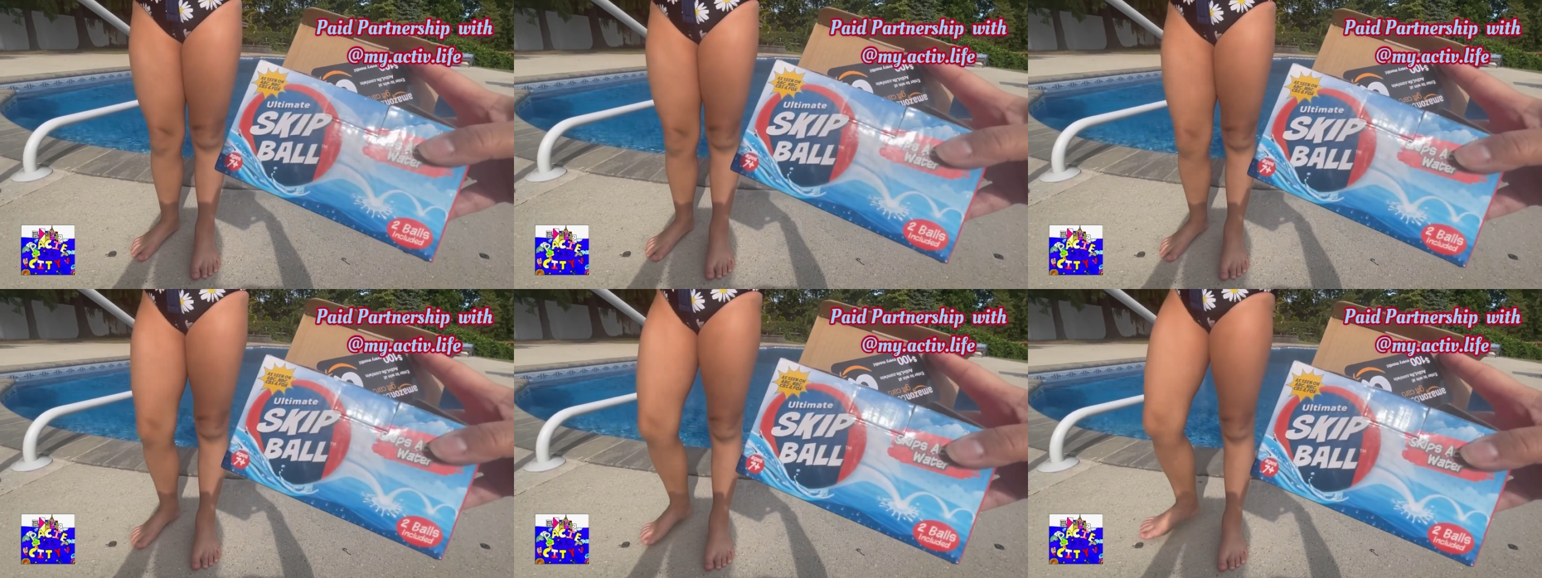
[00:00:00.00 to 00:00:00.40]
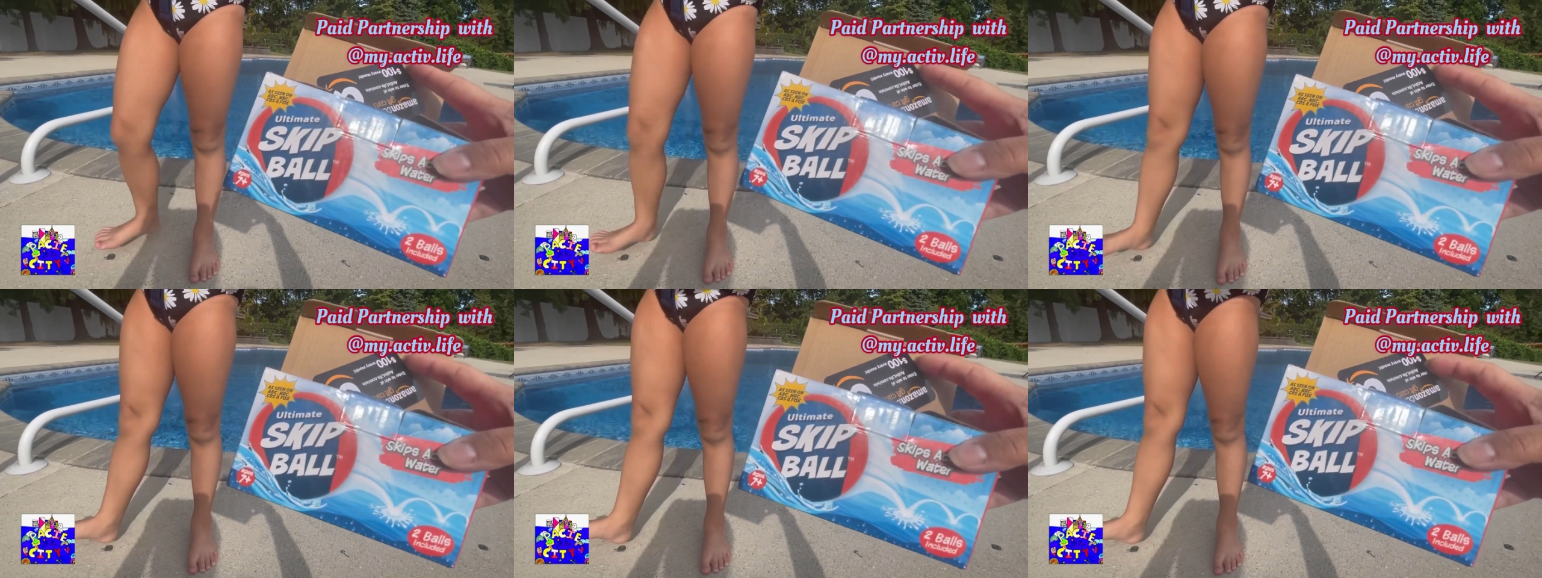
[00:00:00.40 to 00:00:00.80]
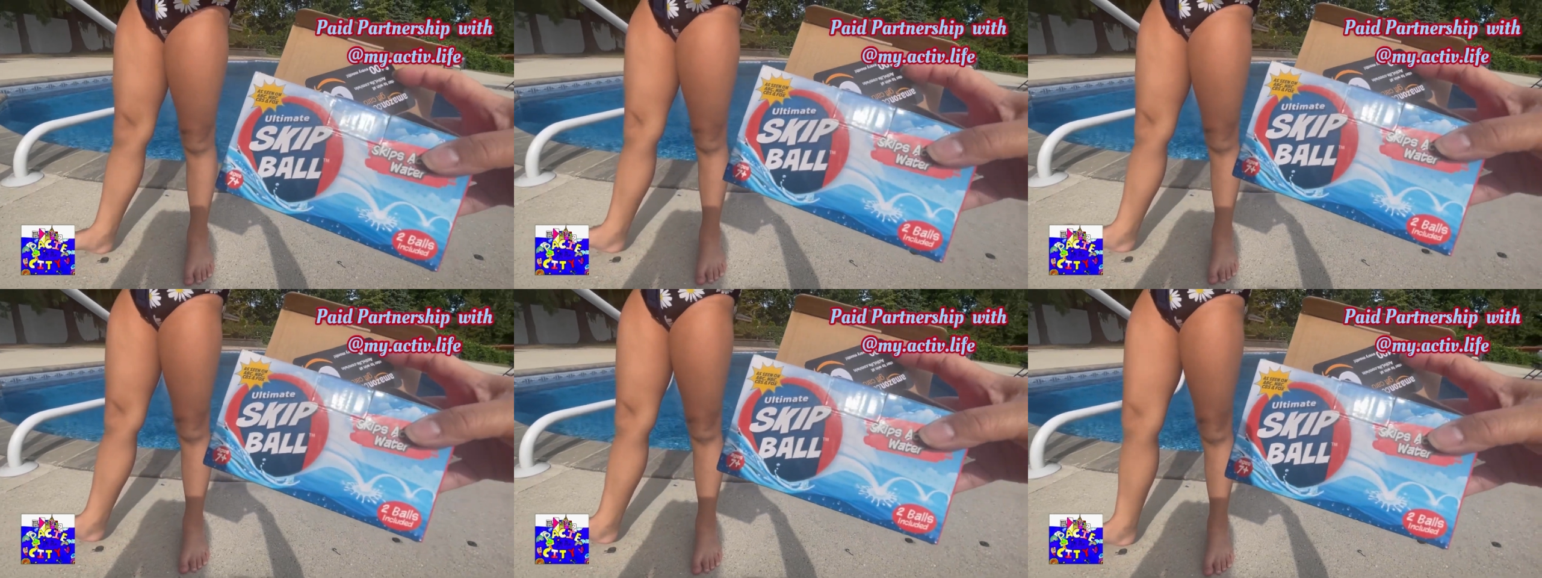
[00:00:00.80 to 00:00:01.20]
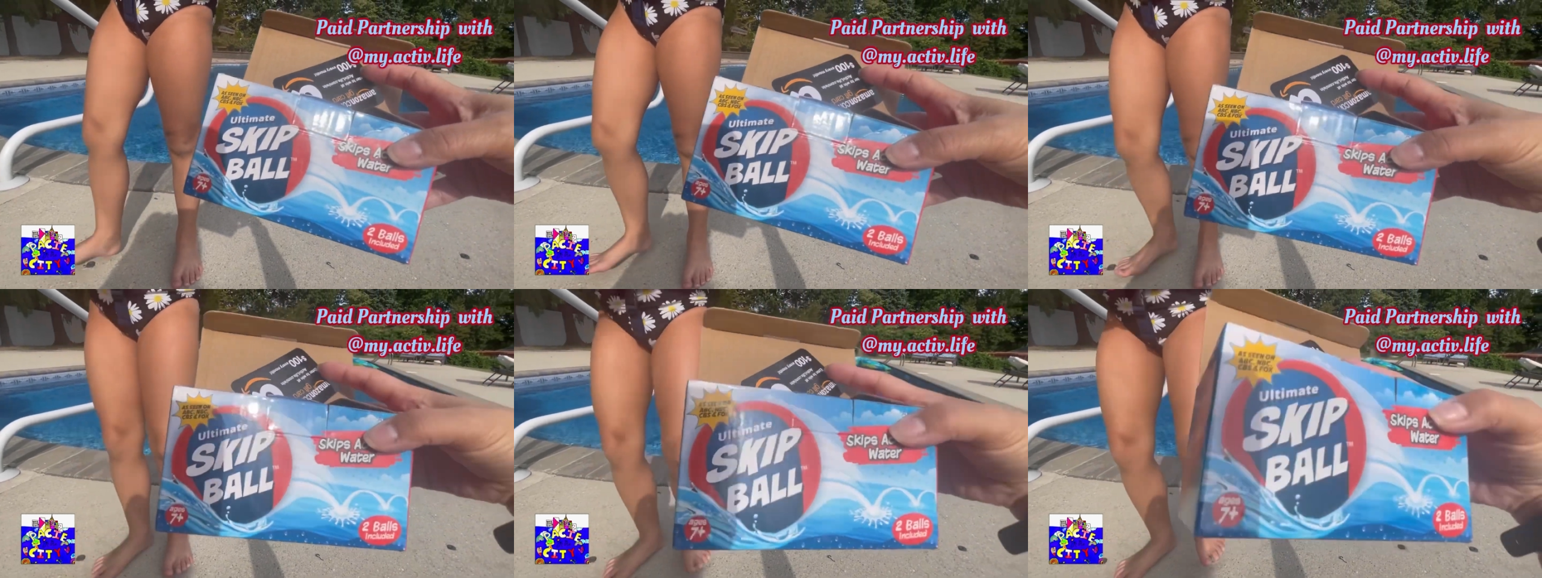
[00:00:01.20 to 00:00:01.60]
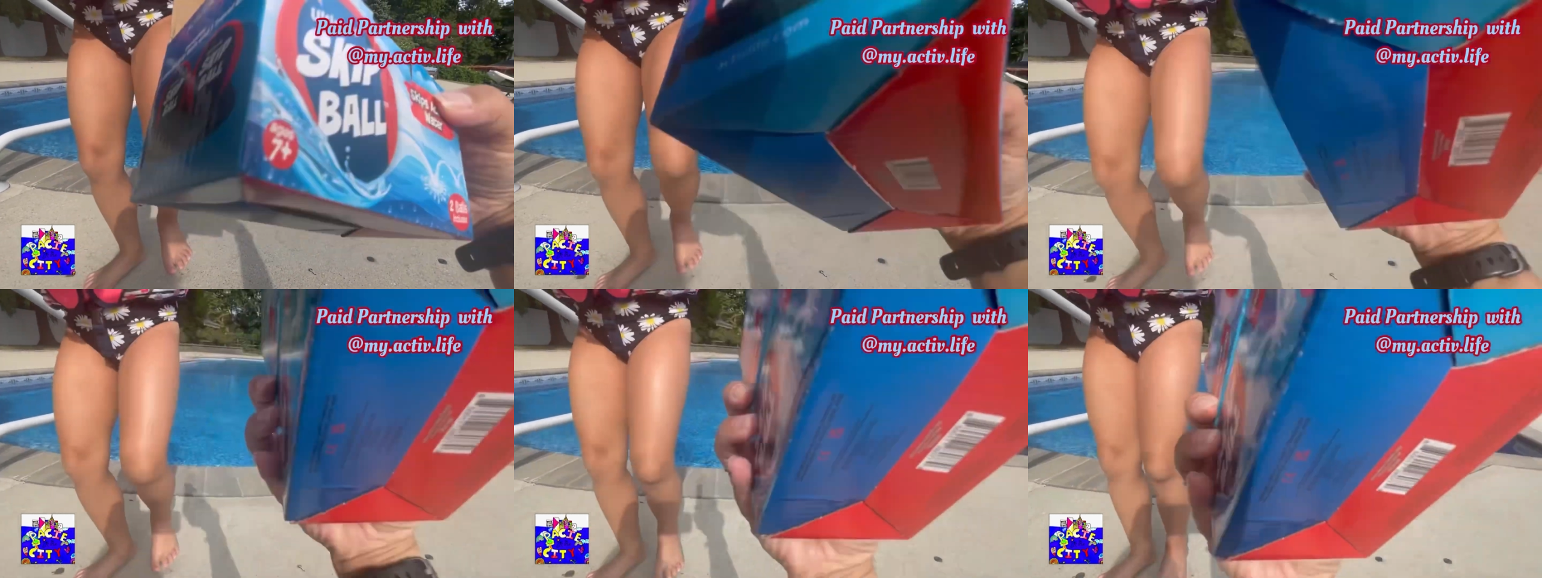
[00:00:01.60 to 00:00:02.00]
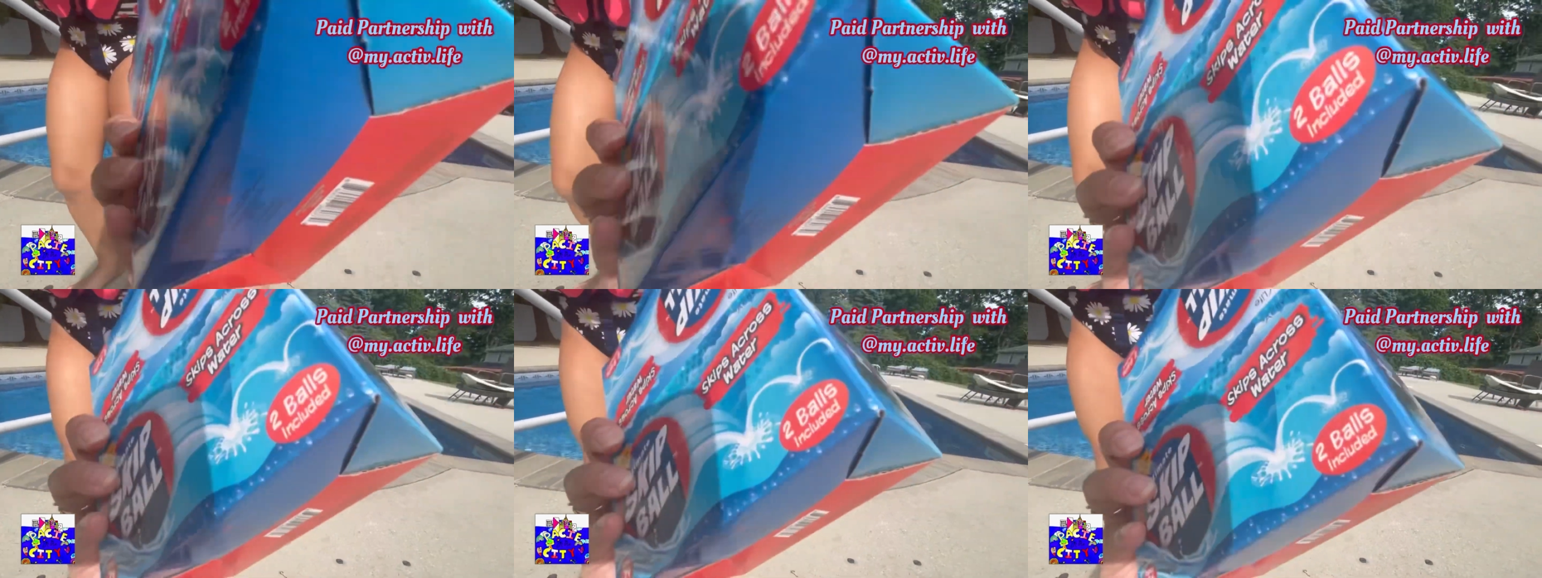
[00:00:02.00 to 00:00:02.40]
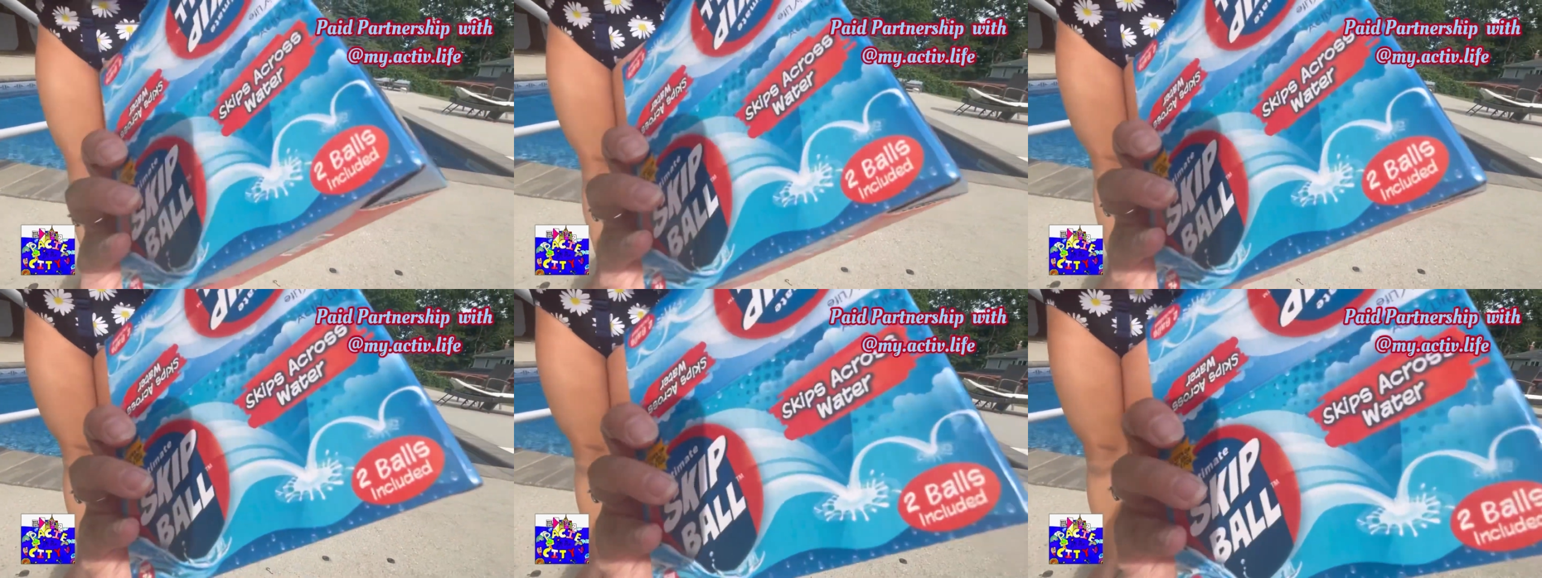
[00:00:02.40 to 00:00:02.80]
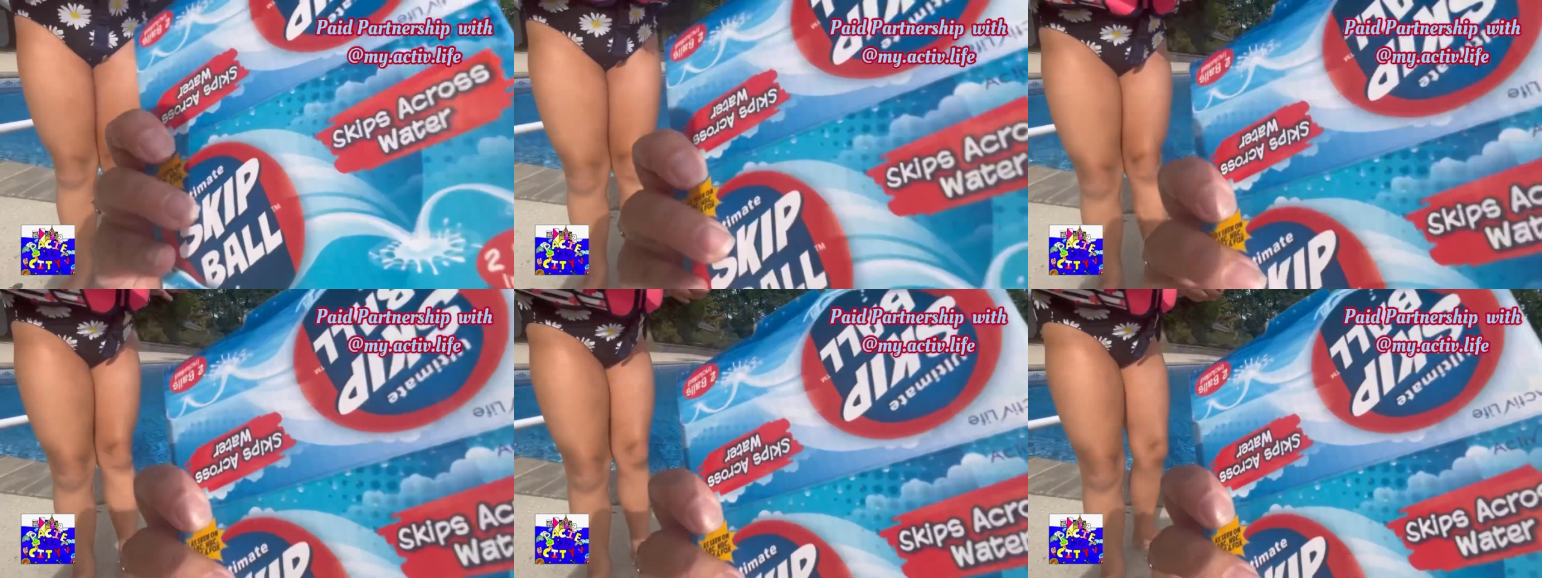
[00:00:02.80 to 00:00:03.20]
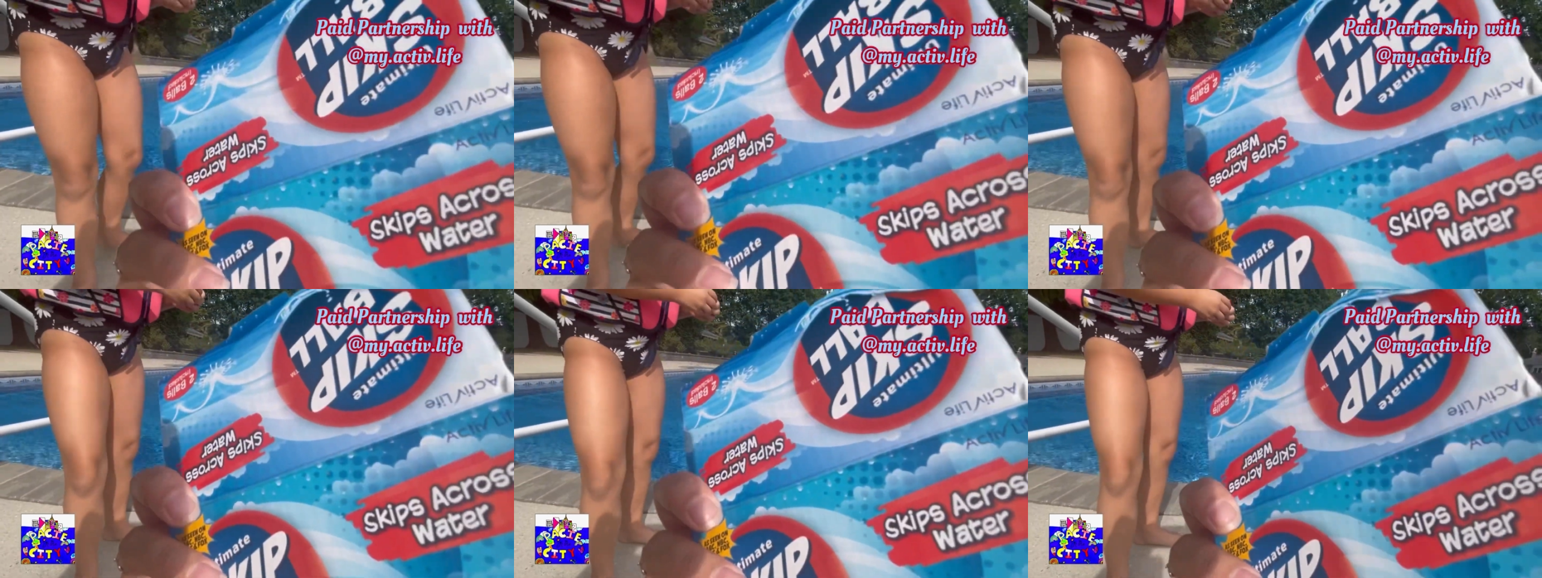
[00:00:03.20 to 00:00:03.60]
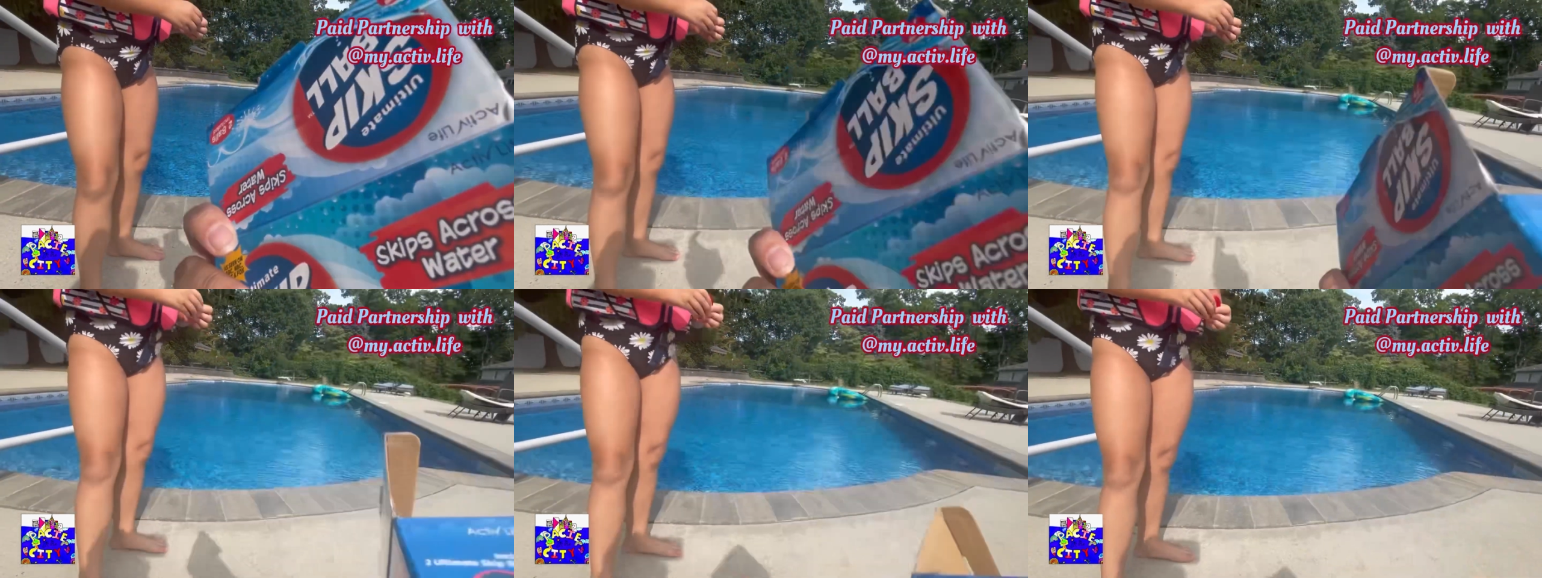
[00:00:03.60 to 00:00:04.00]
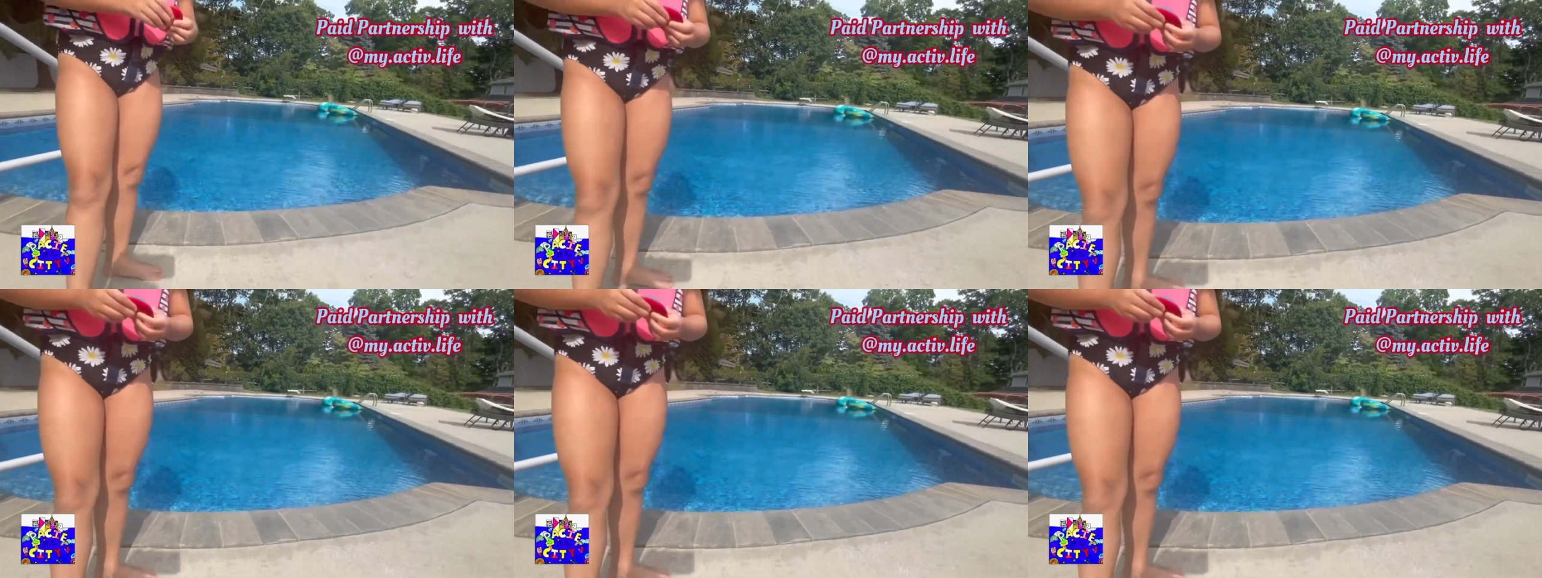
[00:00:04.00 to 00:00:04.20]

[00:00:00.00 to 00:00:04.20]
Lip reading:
[unreadable: no face in view]